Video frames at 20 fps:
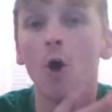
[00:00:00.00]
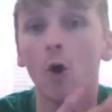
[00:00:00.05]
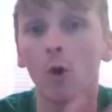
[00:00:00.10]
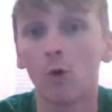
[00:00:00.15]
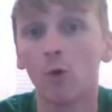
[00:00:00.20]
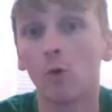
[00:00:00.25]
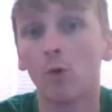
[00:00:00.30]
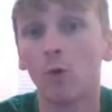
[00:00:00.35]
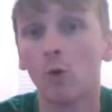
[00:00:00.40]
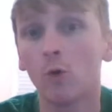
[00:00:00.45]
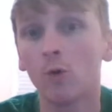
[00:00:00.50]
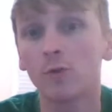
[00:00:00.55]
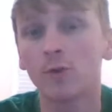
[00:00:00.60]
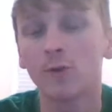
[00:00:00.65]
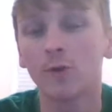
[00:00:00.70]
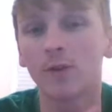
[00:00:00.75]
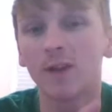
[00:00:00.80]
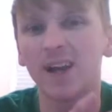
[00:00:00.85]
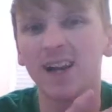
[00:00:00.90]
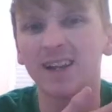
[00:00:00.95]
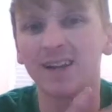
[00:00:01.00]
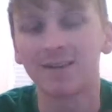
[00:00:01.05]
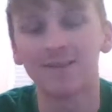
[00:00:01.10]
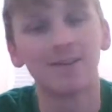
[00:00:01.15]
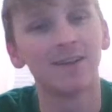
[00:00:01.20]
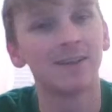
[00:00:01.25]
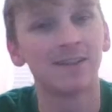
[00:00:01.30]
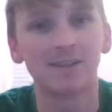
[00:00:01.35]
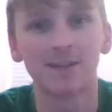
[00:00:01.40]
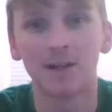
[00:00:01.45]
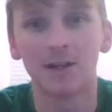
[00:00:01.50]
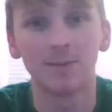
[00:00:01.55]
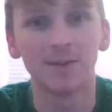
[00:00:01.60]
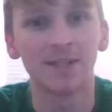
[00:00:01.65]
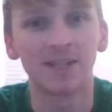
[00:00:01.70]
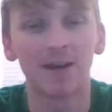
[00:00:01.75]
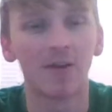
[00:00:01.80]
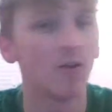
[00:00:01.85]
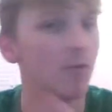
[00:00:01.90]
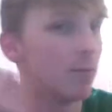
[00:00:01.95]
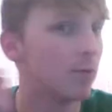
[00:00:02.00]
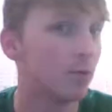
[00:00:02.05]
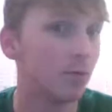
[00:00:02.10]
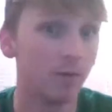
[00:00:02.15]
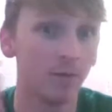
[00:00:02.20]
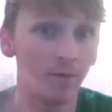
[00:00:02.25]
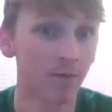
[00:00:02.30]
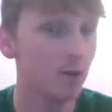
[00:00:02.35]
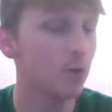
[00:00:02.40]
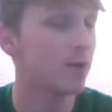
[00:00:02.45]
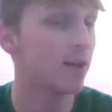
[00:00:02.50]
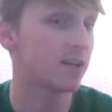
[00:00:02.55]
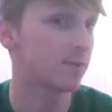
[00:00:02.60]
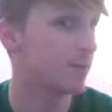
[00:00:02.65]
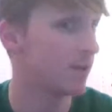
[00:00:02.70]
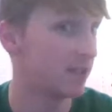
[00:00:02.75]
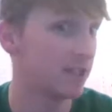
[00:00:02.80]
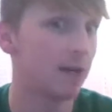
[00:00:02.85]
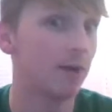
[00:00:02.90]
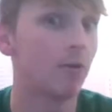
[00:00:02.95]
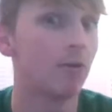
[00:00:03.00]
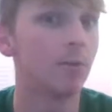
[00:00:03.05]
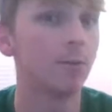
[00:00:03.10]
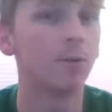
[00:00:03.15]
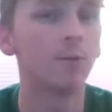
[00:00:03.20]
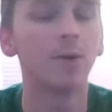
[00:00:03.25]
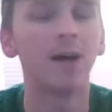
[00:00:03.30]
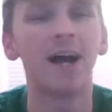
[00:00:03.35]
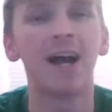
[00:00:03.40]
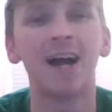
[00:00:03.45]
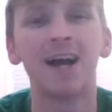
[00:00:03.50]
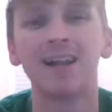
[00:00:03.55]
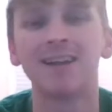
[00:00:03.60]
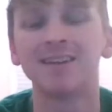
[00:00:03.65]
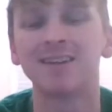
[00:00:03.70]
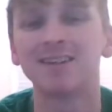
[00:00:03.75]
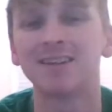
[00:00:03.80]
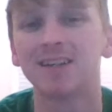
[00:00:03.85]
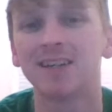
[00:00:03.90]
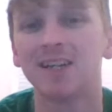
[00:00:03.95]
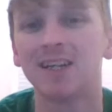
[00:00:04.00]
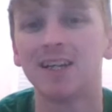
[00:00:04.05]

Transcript: or you're like, this is going to be terrible, the feud has been terrible, and,